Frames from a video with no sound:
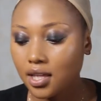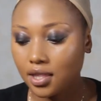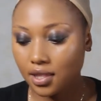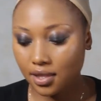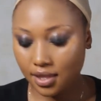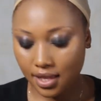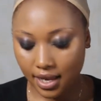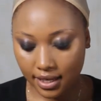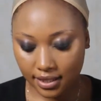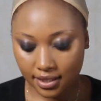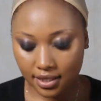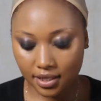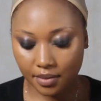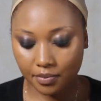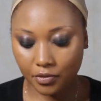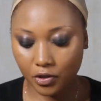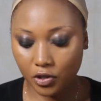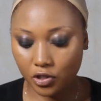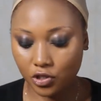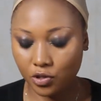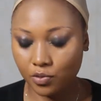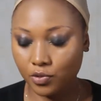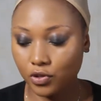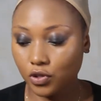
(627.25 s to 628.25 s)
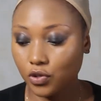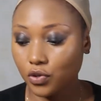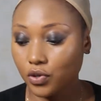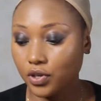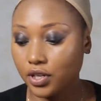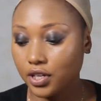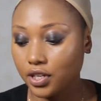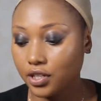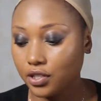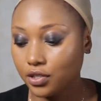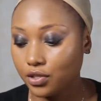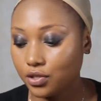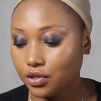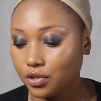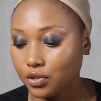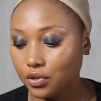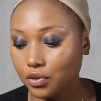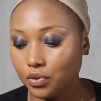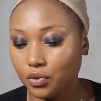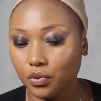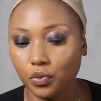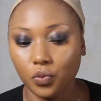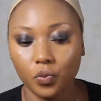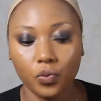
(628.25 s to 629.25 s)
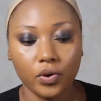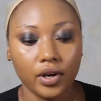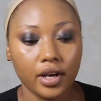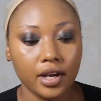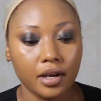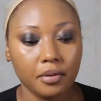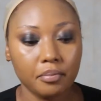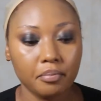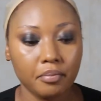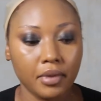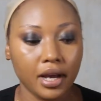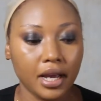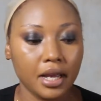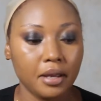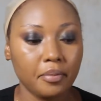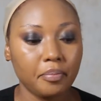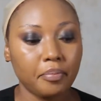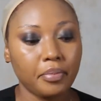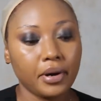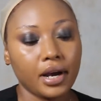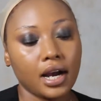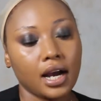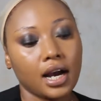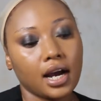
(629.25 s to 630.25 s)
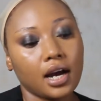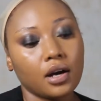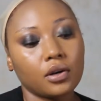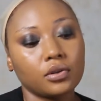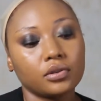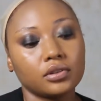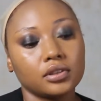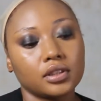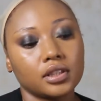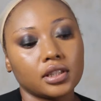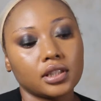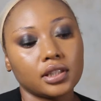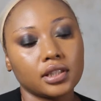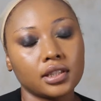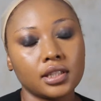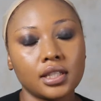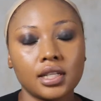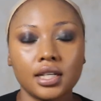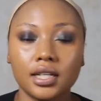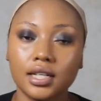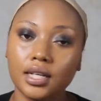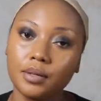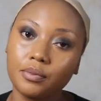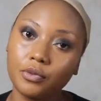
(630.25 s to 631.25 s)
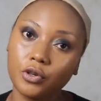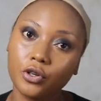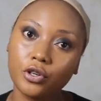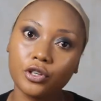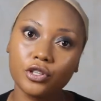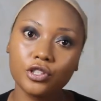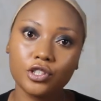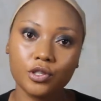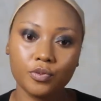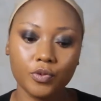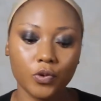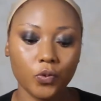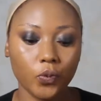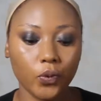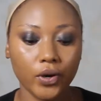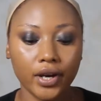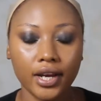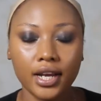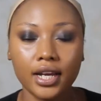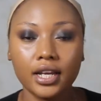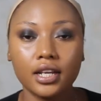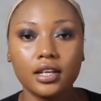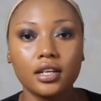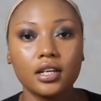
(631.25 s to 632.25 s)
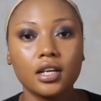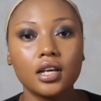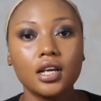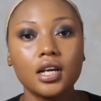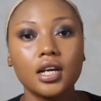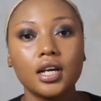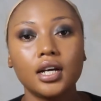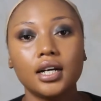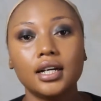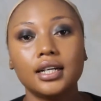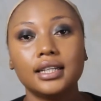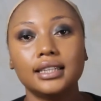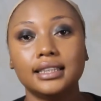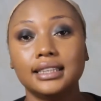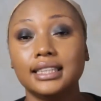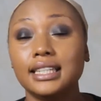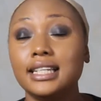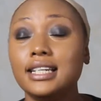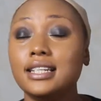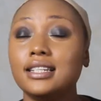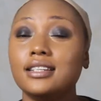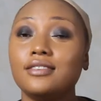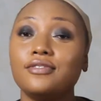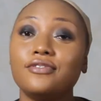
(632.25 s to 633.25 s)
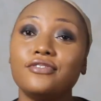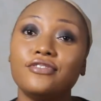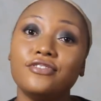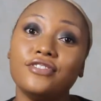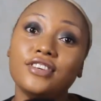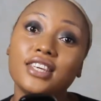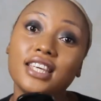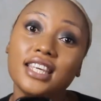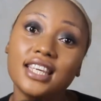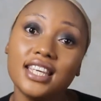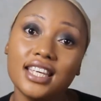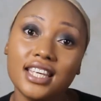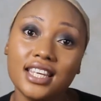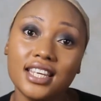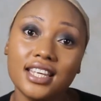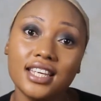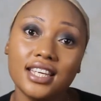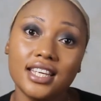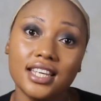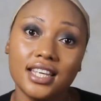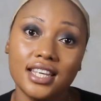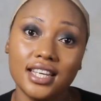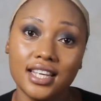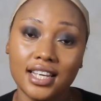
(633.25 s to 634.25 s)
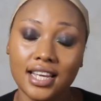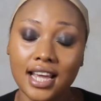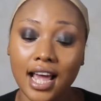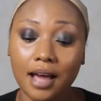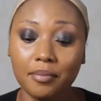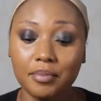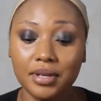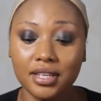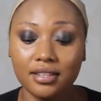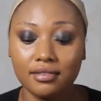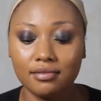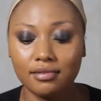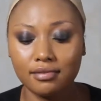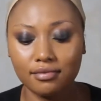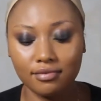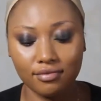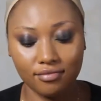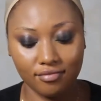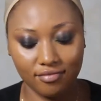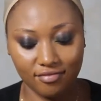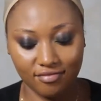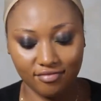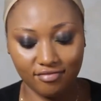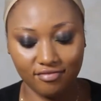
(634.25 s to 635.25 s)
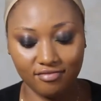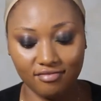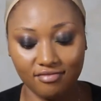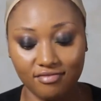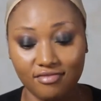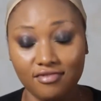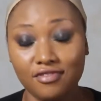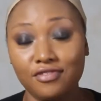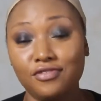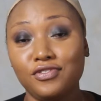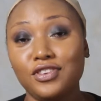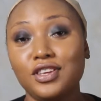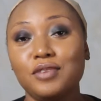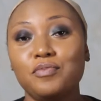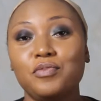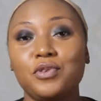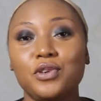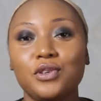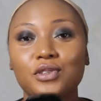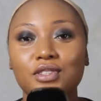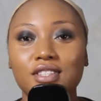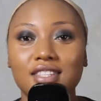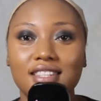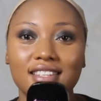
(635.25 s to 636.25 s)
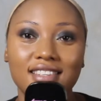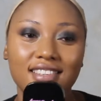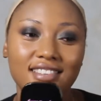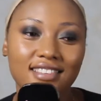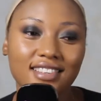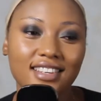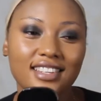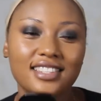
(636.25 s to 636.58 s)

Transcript: Next I'm going to be doing is to wear my powder, and I'm going to be wearing Lady V. I mean V Beauty.